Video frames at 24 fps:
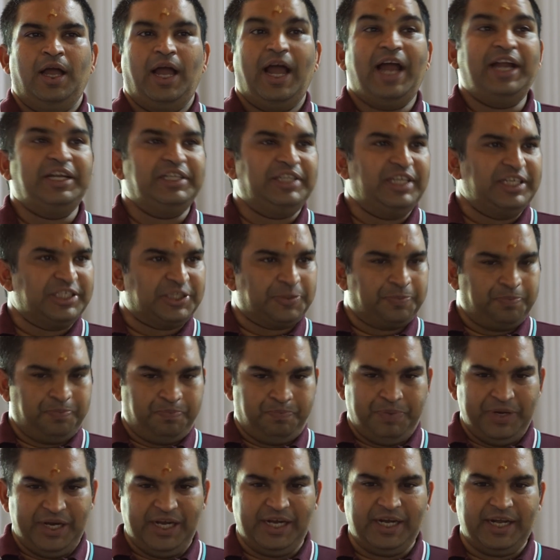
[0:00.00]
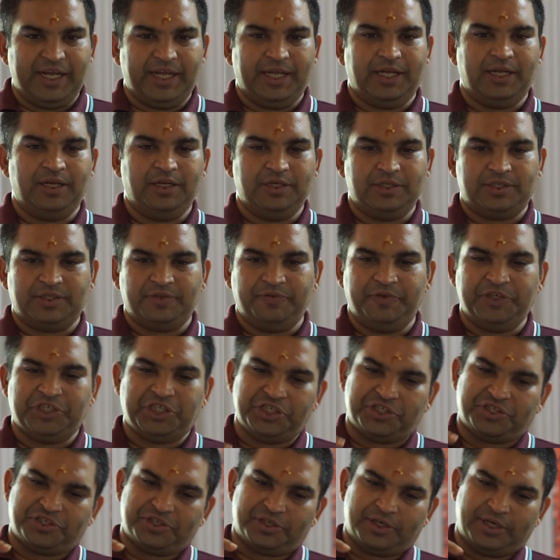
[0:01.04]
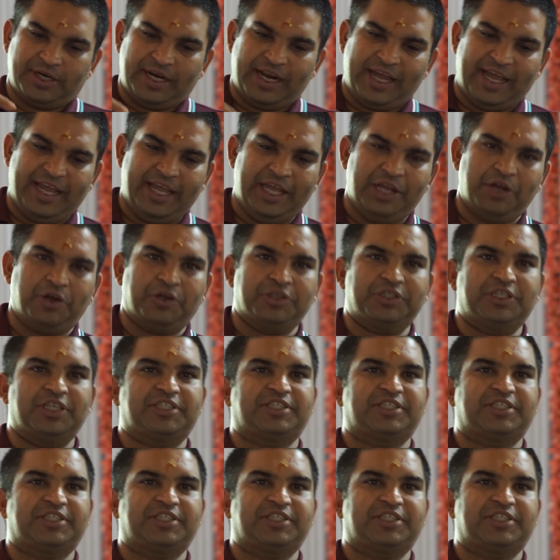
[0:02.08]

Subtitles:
And this building, which is relying on the